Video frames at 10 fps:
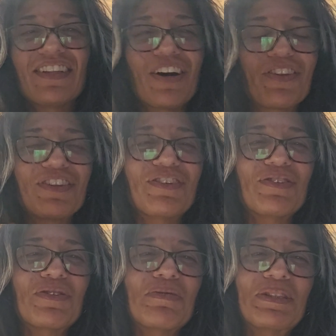All the
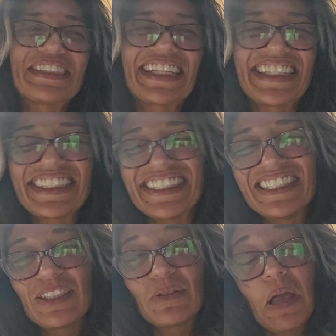YouTubers I listen
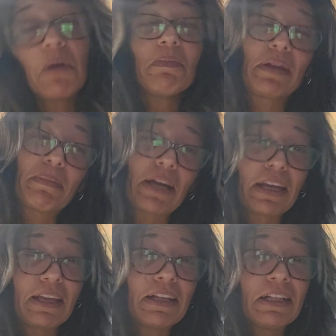to help me
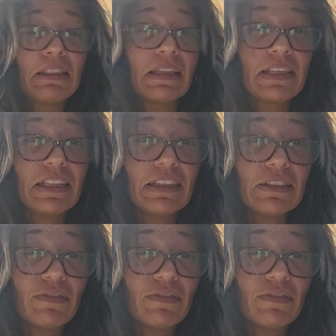by liking this